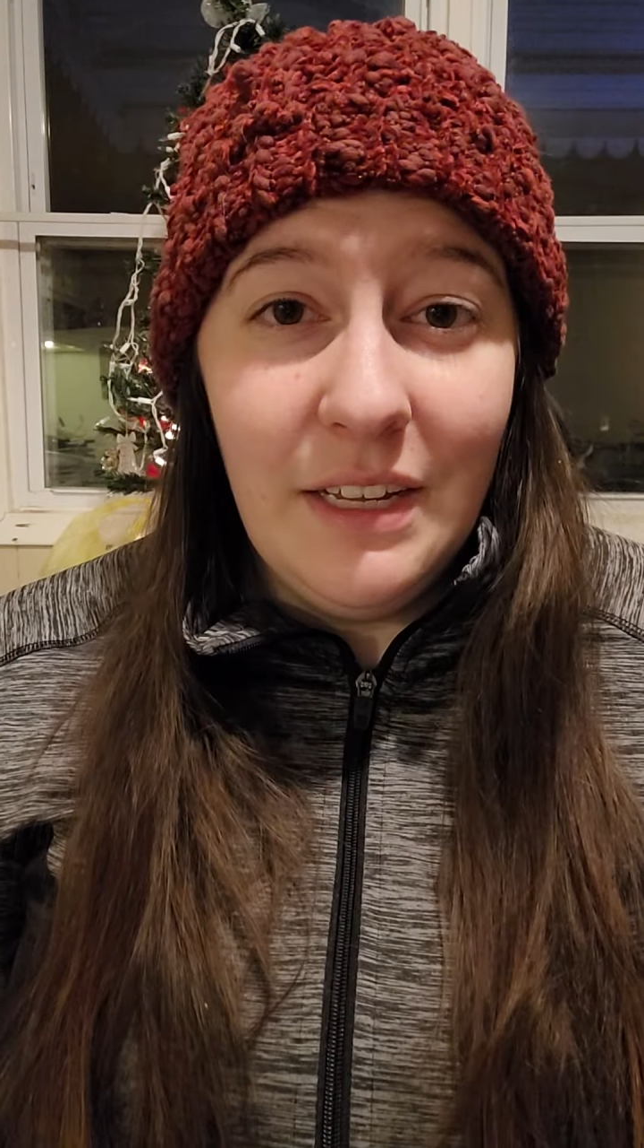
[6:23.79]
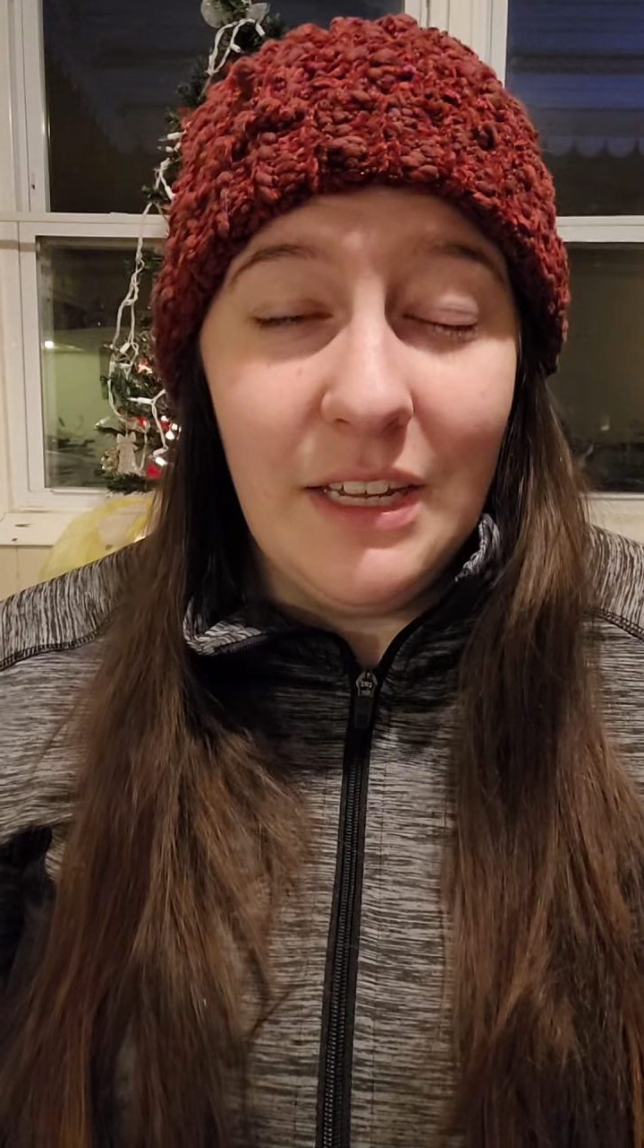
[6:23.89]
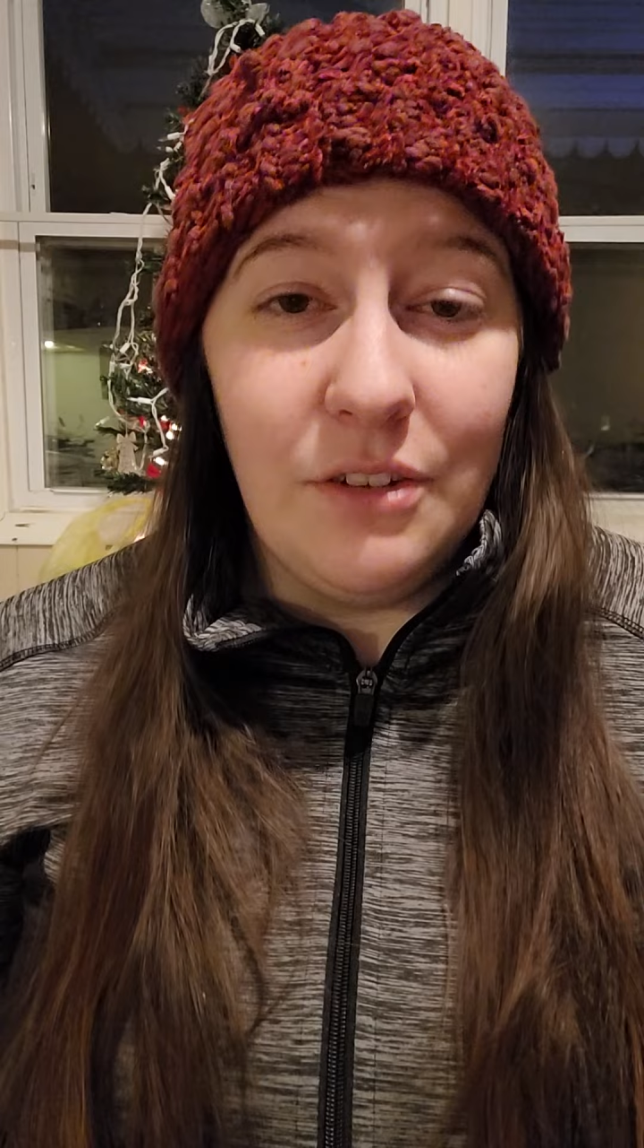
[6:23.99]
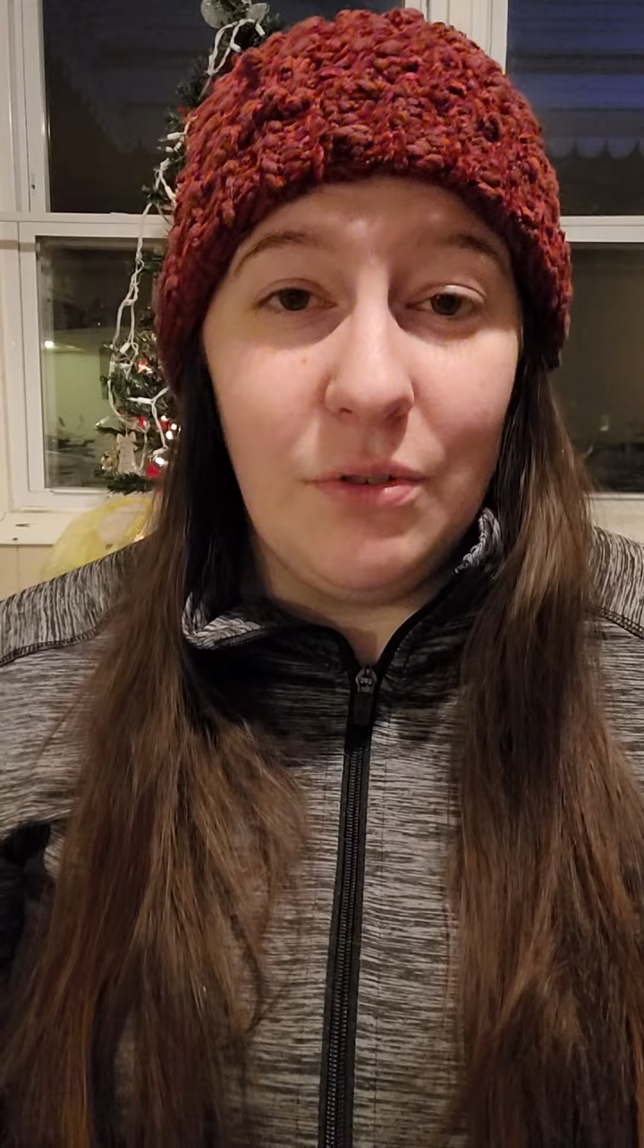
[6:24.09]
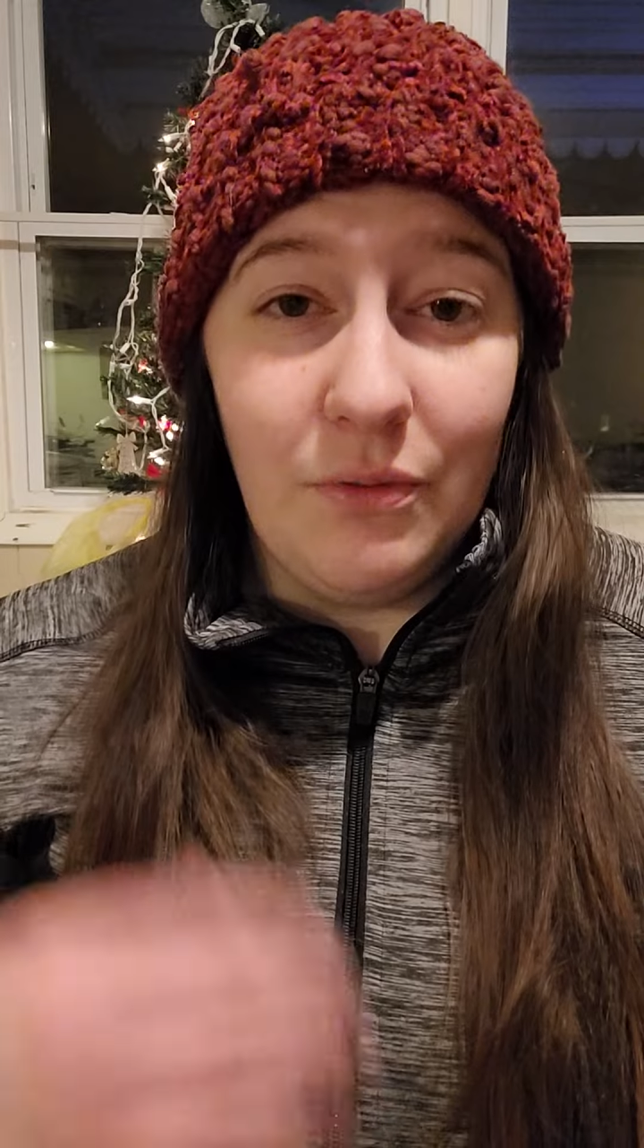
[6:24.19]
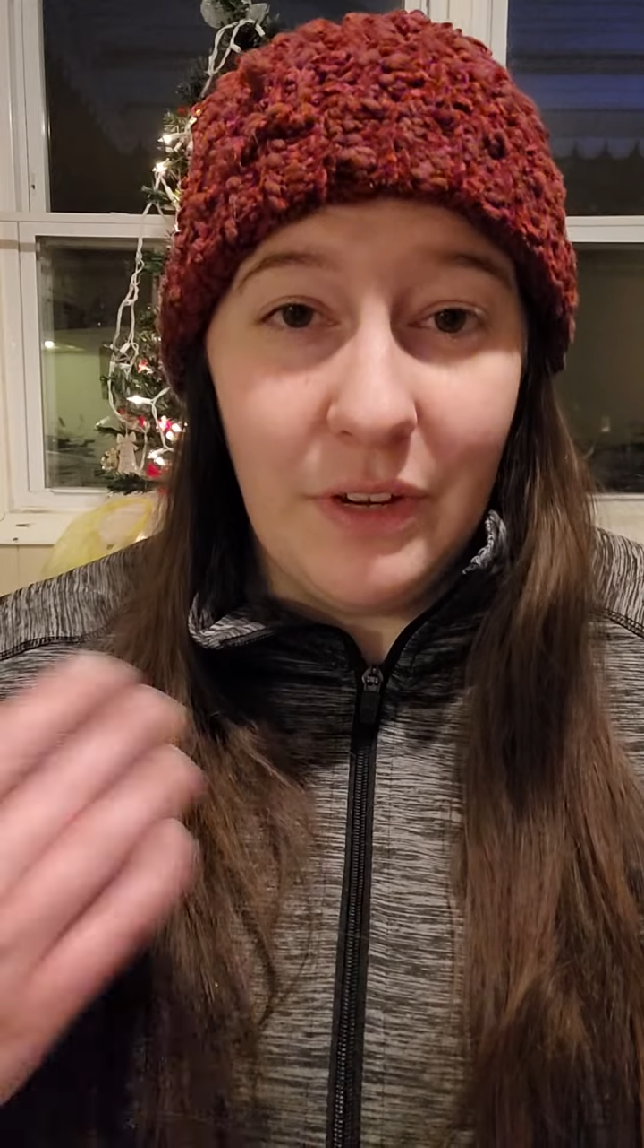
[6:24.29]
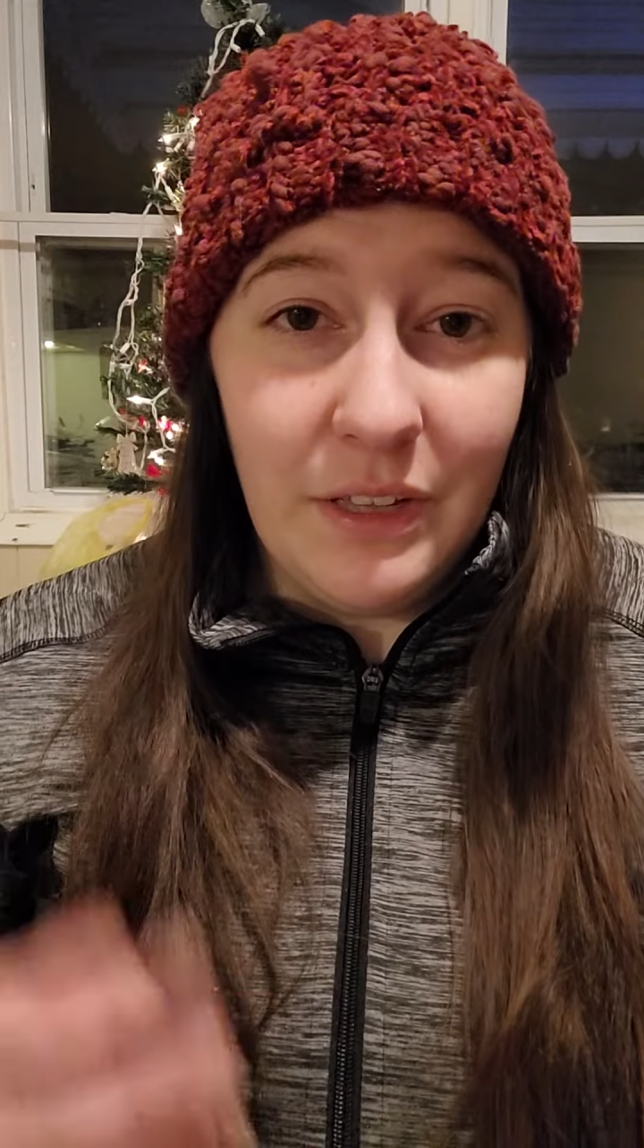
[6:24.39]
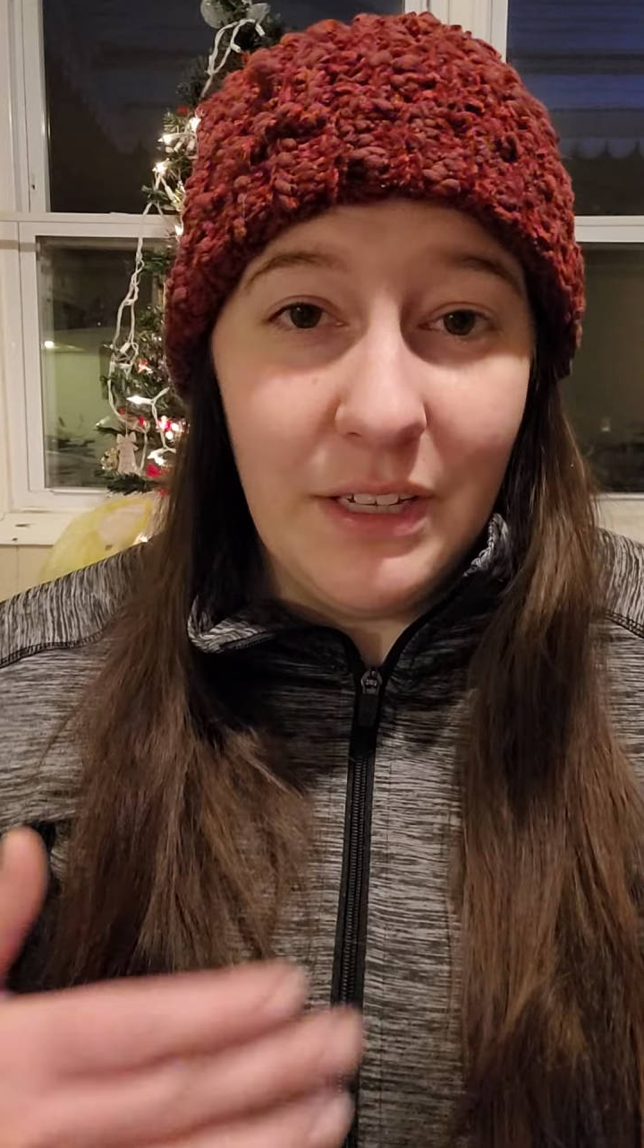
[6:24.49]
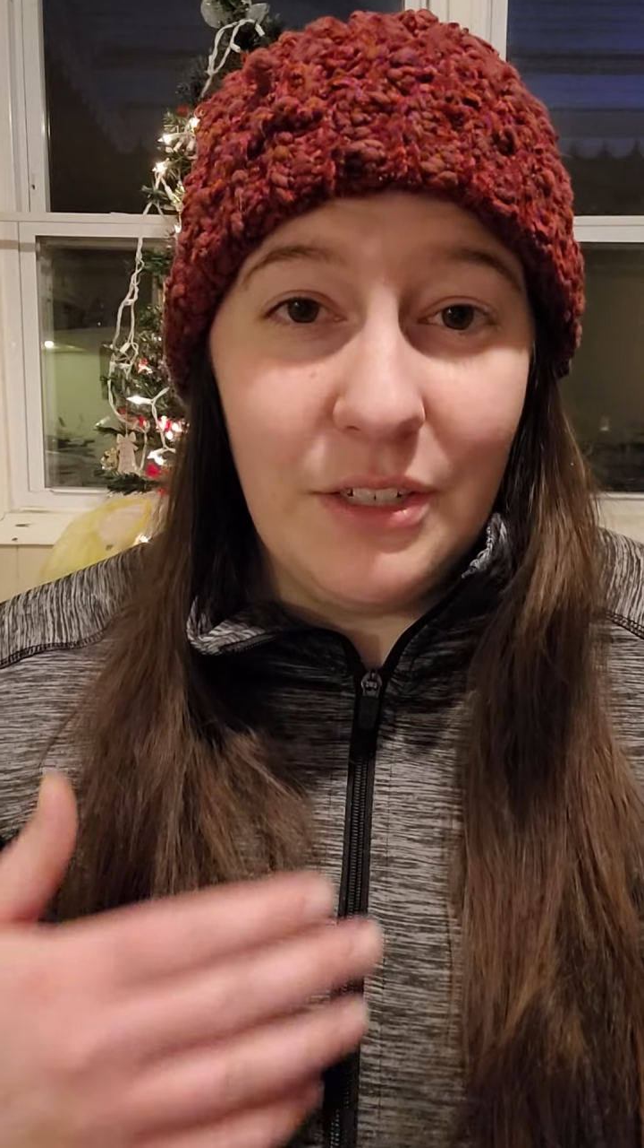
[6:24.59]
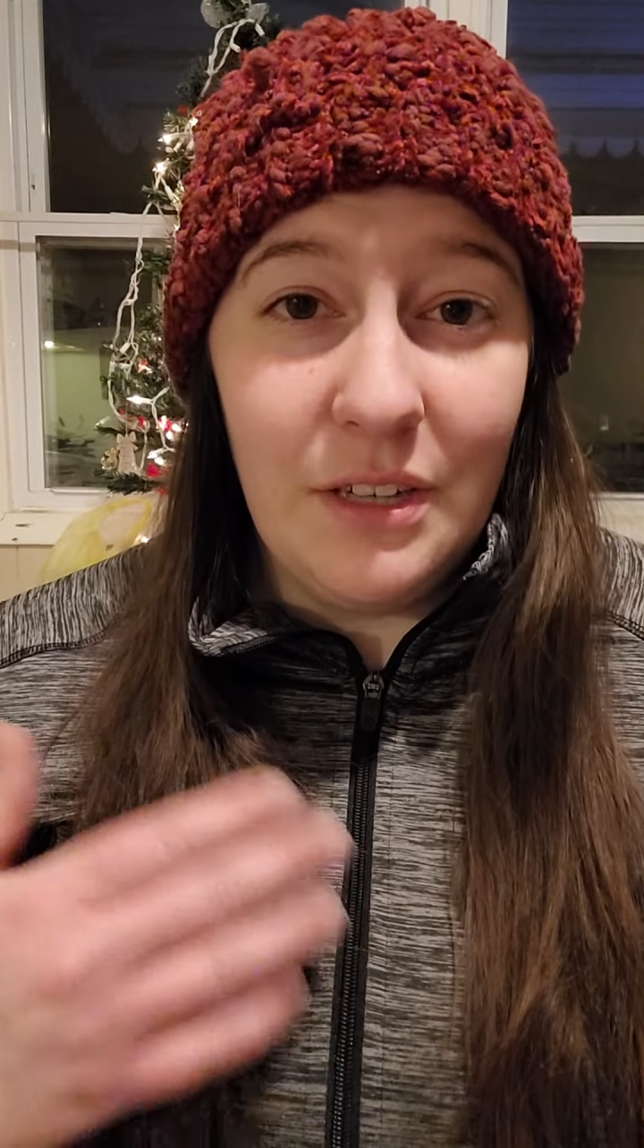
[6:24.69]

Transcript: is revealing